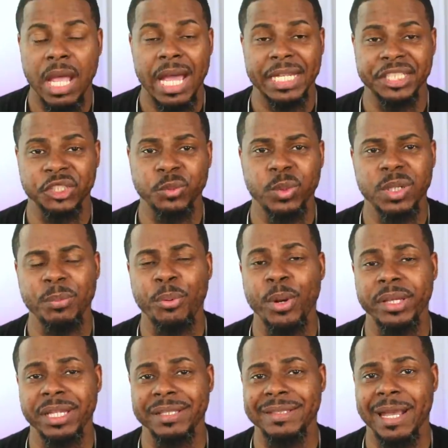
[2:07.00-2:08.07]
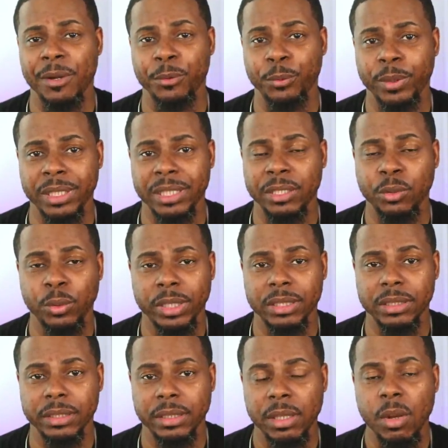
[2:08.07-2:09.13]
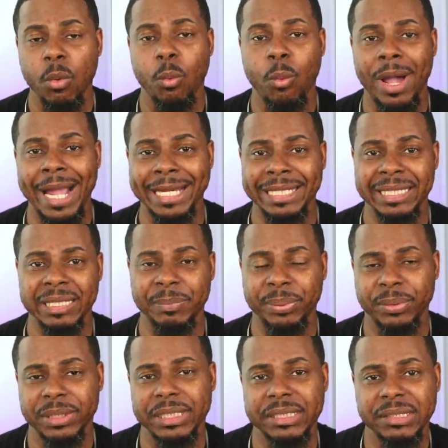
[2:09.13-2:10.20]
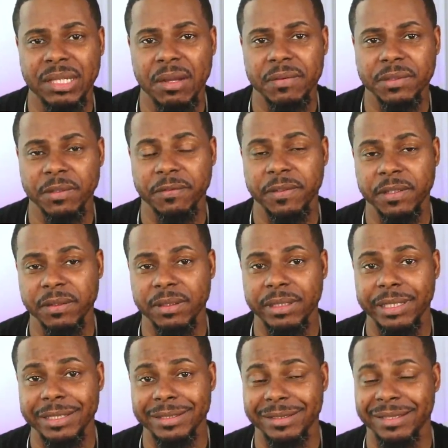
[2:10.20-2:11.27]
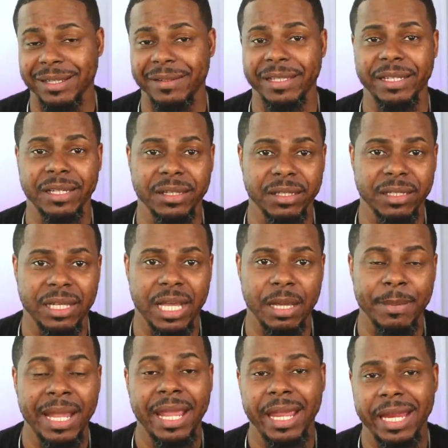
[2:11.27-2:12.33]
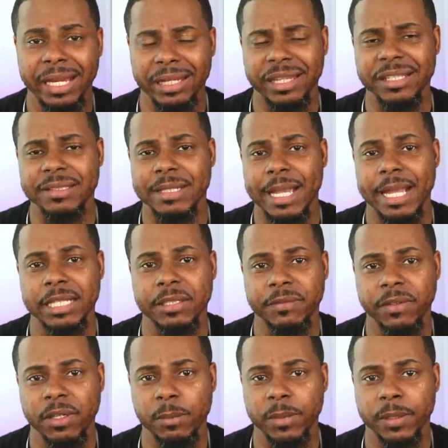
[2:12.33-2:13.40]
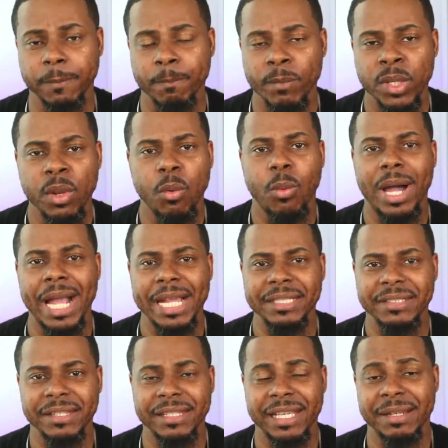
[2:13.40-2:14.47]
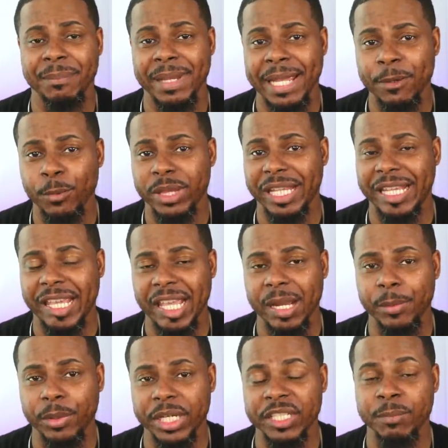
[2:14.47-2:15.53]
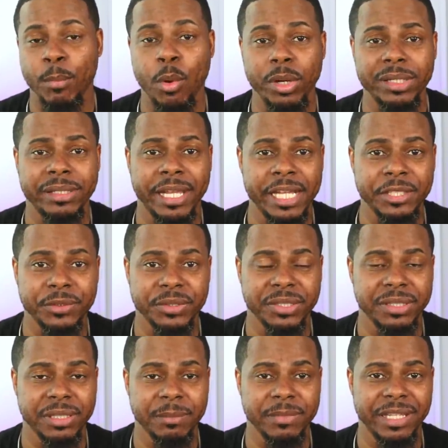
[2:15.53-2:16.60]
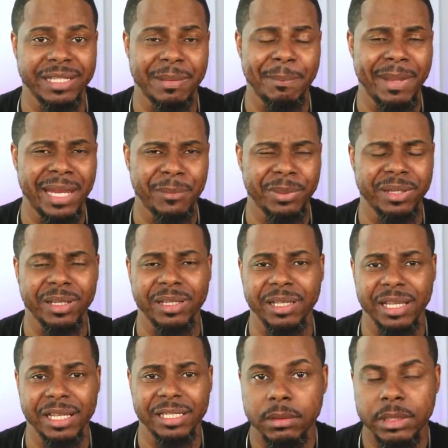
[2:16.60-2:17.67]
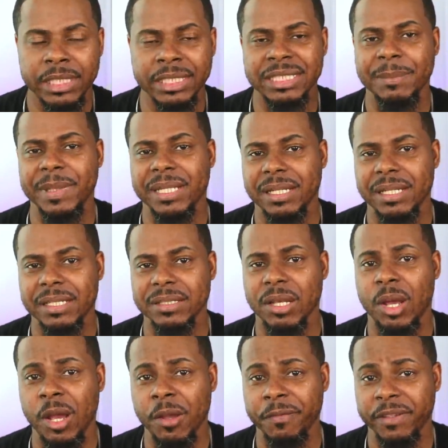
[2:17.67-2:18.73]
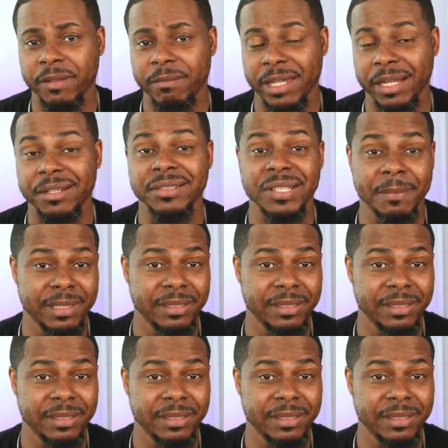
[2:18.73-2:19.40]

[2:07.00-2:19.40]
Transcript: just want to point this out really quickly. Why did the police officer feel the need to tell the other cop, hey, this guy's filming? Why is it that a man with a camera is more dangerous to them than a man with a gun? Is it because often there's something to